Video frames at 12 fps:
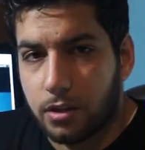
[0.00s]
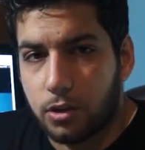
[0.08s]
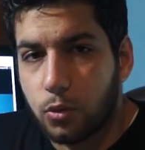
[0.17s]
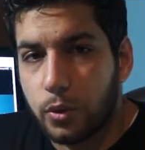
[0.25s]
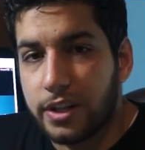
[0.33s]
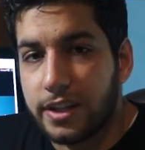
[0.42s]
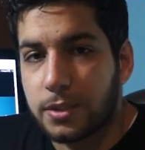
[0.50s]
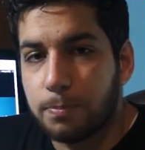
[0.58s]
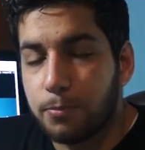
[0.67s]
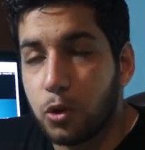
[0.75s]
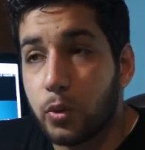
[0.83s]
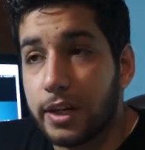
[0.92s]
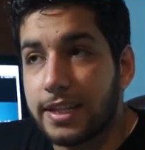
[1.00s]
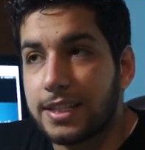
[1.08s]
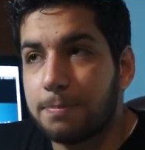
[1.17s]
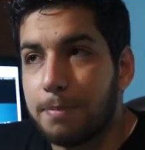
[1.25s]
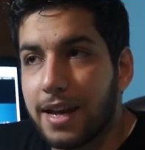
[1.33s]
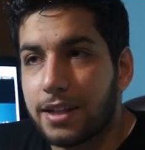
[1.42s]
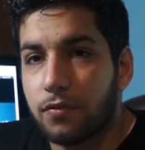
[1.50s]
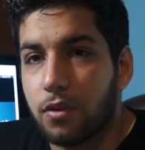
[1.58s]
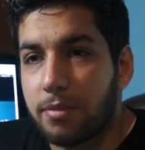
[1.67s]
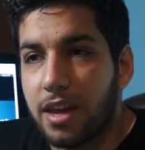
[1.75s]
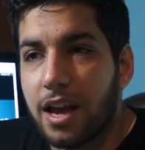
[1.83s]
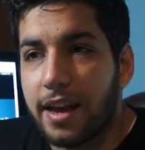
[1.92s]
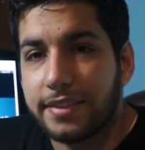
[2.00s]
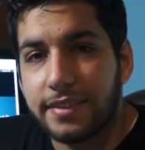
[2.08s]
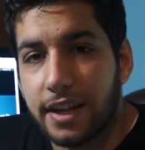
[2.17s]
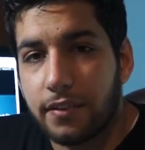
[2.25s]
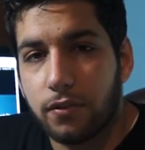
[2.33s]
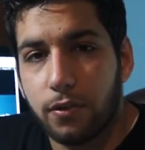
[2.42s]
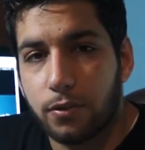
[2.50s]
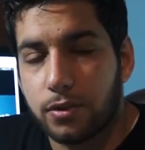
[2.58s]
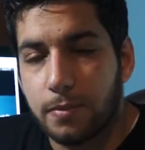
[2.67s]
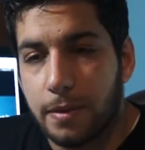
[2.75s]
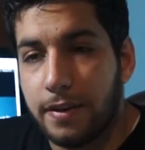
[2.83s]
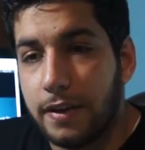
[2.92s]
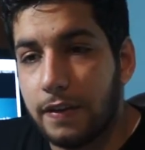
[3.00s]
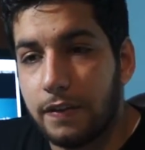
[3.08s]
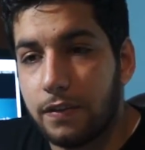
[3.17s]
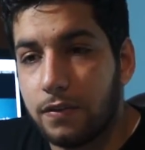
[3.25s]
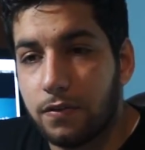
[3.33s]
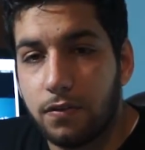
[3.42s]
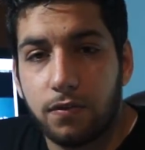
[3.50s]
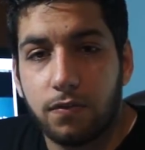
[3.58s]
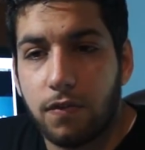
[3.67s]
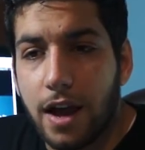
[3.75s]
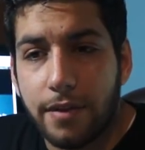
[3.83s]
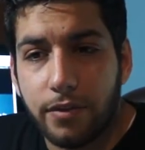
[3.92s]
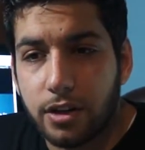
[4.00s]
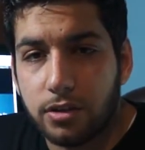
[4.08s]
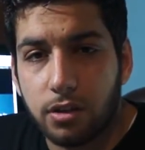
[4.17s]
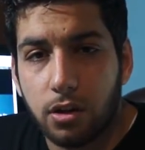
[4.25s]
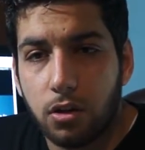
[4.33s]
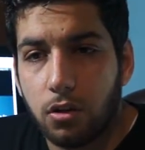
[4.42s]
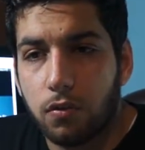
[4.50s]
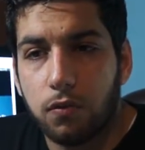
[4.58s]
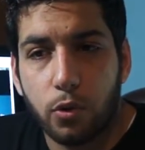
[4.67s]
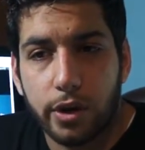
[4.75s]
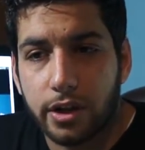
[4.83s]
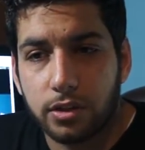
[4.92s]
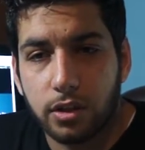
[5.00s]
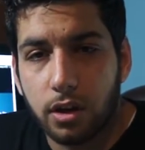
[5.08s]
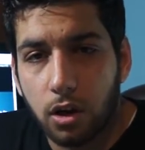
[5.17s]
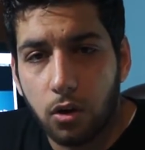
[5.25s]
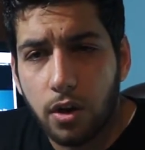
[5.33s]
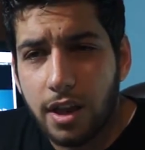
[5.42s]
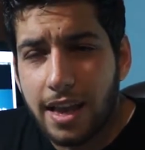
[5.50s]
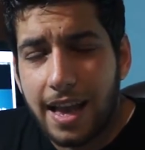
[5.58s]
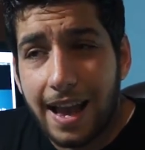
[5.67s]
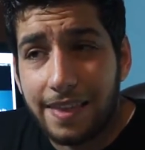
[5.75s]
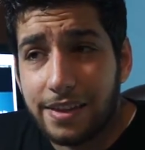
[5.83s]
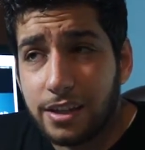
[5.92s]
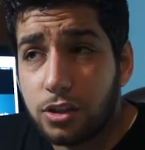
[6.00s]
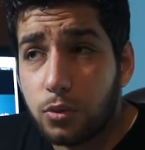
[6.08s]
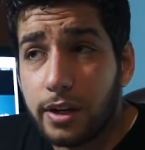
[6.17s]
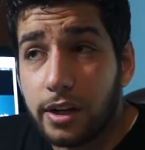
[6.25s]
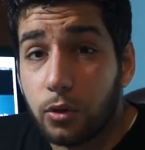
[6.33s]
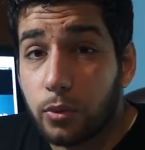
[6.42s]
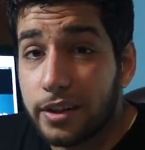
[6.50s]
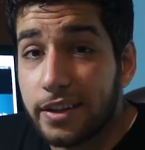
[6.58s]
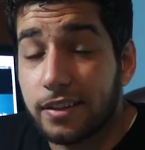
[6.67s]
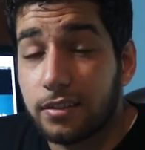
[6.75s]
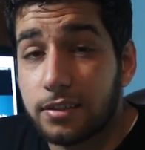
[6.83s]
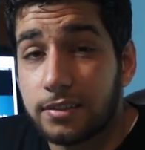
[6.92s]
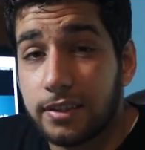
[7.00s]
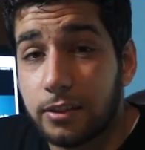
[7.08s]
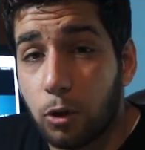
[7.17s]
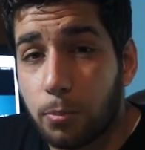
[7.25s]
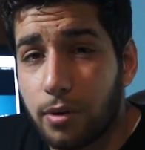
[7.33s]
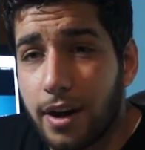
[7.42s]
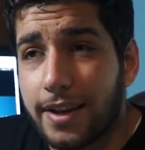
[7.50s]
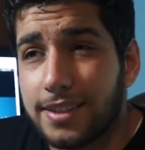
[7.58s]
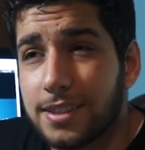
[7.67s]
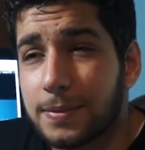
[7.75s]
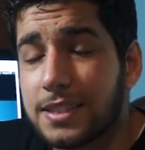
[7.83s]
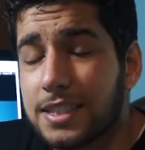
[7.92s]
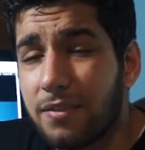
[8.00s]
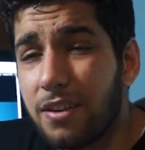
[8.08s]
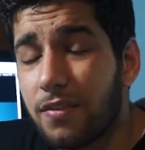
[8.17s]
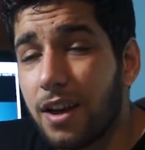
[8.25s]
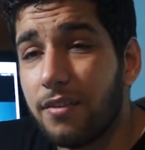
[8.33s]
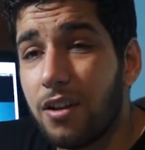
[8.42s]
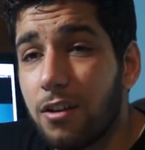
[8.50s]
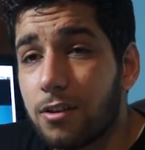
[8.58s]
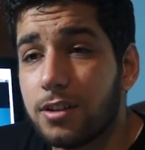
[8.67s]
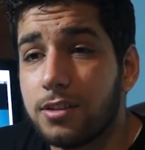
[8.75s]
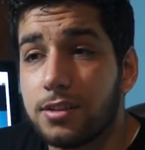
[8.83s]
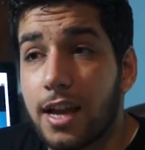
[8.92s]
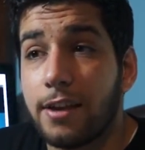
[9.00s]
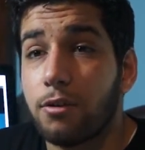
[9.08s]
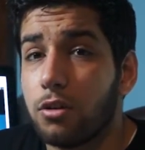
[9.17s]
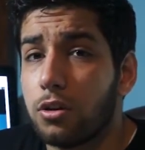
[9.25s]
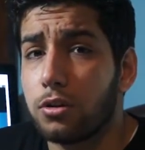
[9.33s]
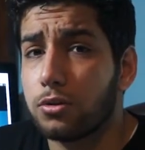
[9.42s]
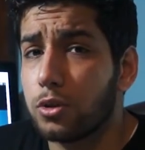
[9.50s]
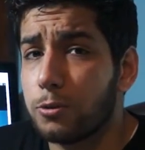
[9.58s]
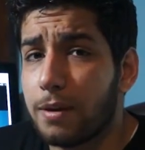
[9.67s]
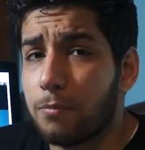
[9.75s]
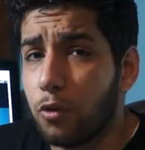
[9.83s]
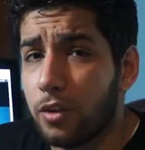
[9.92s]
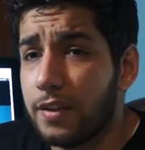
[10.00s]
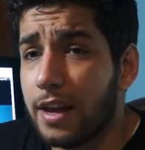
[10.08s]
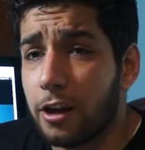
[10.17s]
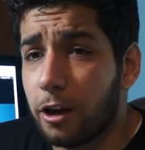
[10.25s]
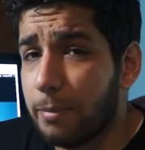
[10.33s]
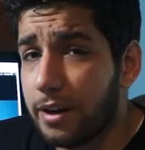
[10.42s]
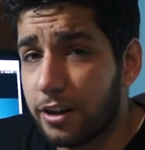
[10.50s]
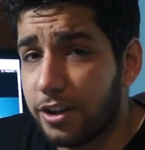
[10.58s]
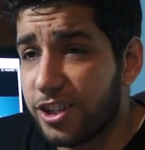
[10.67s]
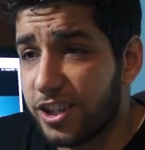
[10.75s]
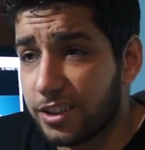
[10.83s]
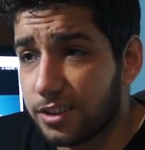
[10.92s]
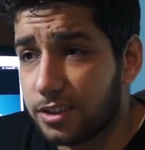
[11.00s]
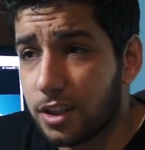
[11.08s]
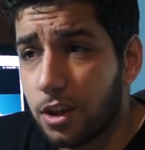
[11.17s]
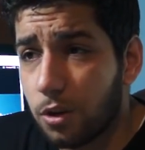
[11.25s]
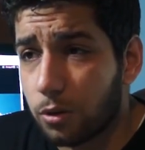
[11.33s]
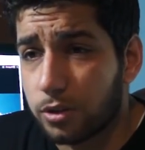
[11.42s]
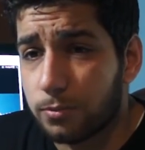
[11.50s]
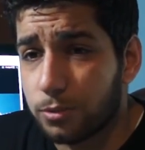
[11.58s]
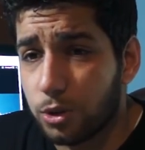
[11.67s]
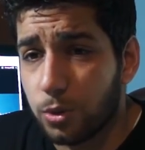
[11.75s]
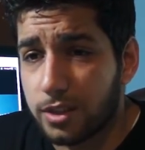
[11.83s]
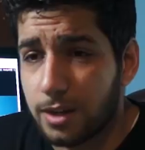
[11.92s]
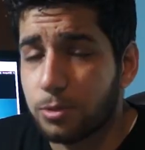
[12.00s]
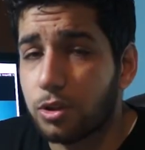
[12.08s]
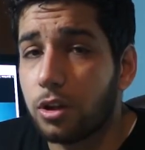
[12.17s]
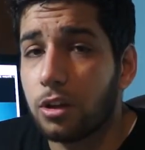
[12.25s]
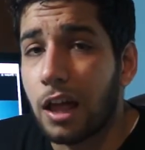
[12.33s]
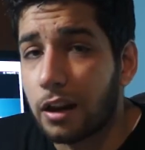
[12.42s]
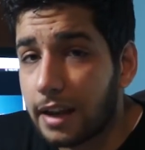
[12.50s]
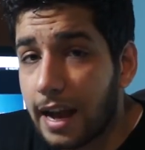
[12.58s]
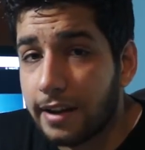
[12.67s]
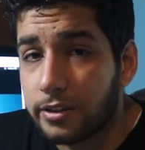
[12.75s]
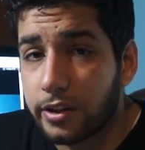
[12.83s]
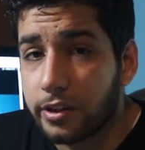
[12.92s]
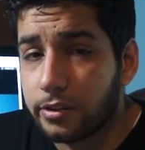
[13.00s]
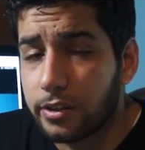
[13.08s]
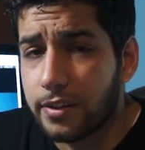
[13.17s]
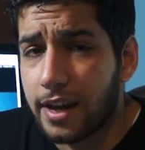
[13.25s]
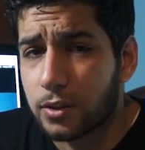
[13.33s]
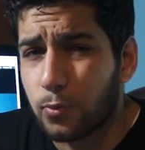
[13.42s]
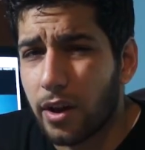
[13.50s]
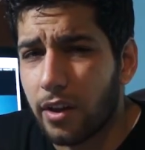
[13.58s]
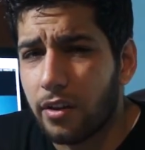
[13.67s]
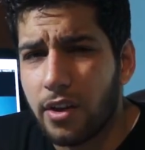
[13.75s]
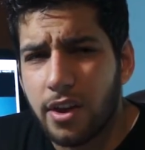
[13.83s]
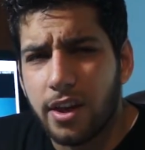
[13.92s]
you wouldn't expect from the highest end phones, maybe 5 years ago, 4 years ago, and they just do it at a ridiculously low price. I mean, $75, I know girls who spend more than that on a pair of jeans or some shoes, and I'm sure a lot of guys are guilty of that as well.